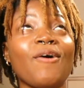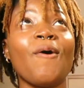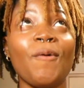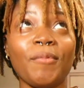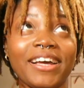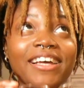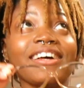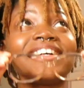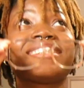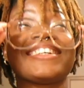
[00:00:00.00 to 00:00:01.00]
oh my
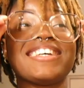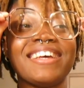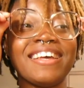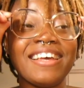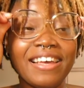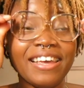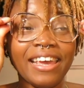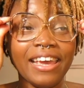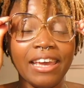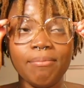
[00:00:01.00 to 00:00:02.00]
gosh
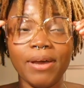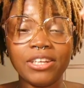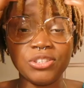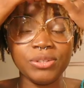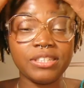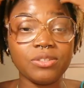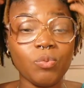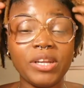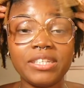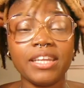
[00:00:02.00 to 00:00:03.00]
and mind you this is
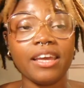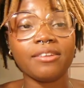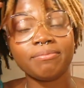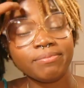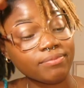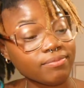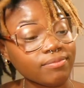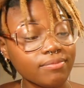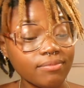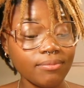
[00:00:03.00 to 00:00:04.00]
Wednesday
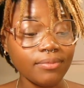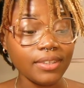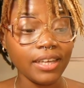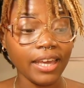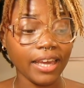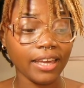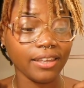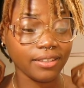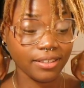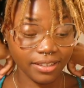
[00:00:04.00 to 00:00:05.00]

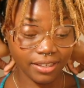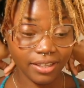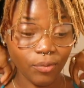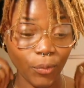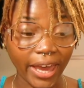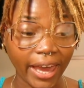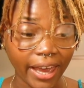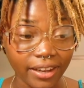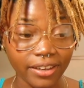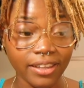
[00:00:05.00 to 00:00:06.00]
and we
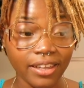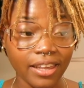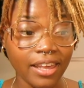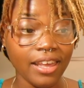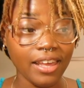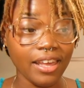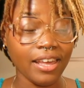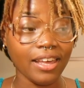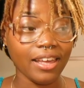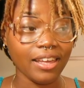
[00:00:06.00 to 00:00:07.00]
had
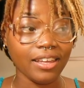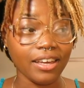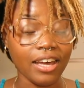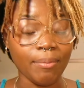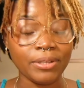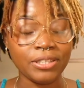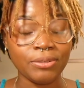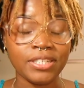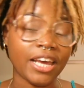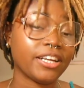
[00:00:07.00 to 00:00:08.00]
up until
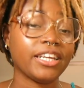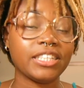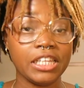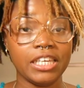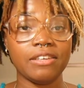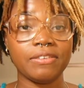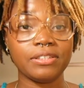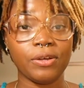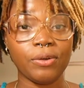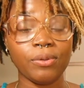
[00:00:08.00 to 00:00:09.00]
Saturday to leave
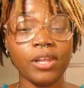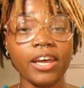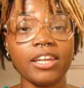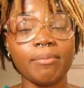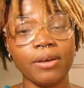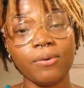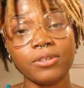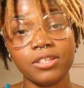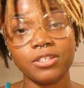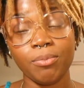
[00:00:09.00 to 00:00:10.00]
so luckily my older
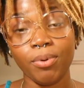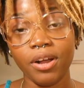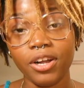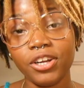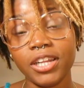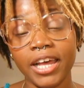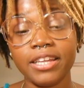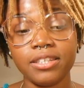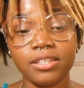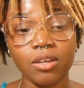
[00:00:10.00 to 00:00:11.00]
sister brought her
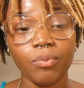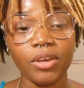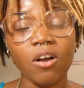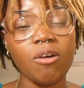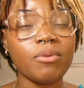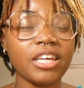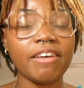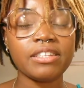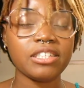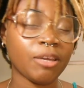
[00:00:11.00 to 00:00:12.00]
glasses and we almost
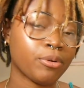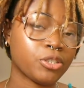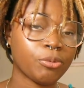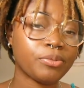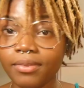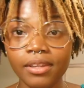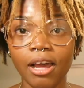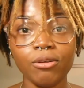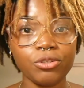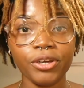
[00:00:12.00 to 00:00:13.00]
have the same prescription
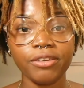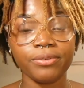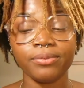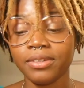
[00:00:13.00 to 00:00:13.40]
I was grateful